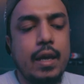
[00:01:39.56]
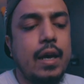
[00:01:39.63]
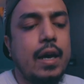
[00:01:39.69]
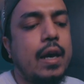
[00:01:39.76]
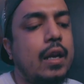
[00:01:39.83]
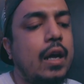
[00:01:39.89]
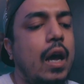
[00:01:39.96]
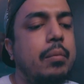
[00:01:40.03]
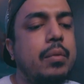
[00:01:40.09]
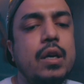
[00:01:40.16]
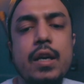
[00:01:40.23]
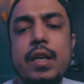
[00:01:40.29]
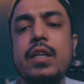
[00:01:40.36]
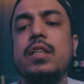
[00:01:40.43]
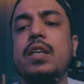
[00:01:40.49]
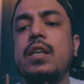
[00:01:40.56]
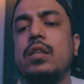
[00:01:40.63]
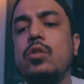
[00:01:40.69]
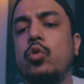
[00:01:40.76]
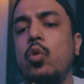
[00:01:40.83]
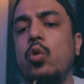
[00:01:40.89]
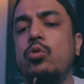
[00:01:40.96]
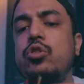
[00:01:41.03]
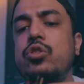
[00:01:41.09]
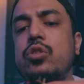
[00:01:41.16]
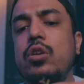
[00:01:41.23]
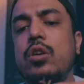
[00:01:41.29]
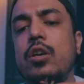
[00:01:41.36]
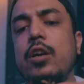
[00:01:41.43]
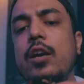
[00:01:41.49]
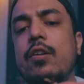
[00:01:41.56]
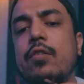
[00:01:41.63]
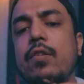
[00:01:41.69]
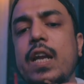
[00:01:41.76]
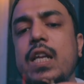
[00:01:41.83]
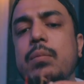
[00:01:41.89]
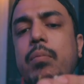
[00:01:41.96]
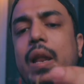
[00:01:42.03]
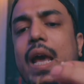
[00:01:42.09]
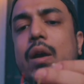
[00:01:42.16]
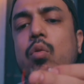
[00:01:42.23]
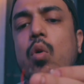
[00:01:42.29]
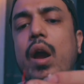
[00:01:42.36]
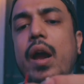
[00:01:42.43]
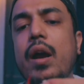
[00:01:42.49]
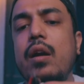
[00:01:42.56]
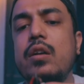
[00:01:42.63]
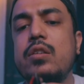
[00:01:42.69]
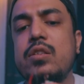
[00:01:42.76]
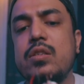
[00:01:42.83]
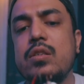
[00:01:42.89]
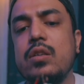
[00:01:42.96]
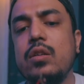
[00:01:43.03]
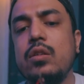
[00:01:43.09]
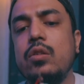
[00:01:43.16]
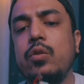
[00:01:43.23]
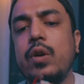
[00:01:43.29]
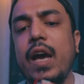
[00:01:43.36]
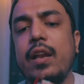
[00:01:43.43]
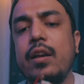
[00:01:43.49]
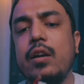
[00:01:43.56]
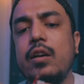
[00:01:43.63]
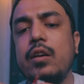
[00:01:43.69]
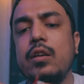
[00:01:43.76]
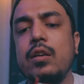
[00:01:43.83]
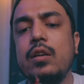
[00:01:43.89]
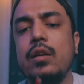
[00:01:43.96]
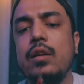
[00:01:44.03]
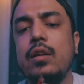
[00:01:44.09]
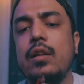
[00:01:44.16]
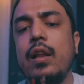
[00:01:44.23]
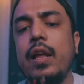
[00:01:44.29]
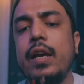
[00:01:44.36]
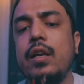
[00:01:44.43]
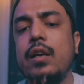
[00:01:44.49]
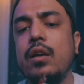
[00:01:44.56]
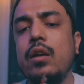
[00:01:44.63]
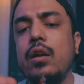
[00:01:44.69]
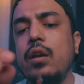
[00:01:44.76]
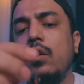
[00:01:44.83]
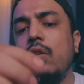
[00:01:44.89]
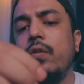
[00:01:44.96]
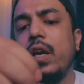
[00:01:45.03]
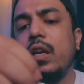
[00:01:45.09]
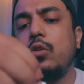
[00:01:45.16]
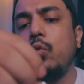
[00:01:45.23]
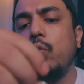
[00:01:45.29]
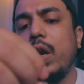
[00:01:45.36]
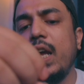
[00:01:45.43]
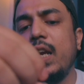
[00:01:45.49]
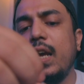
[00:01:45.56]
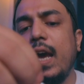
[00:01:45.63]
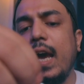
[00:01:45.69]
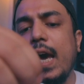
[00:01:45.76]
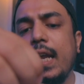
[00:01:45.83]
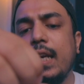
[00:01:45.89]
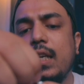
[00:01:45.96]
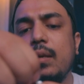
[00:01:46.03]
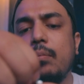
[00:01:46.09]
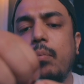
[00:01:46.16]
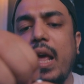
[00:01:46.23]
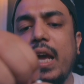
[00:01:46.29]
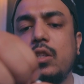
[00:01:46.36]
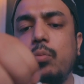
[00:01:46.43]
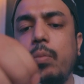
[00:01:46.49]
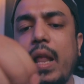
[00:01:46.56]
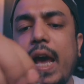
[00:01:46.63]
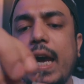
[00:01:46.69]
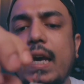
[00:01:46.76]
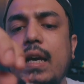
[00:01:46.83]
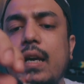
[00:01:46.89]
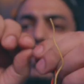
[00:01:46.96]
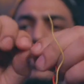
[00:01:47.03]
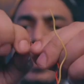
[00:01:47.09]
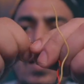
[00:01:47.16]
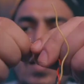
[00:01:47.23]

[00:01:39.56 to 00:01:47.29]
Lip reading: and I'm connecting those red and black wires together, like red to red and black to black. It's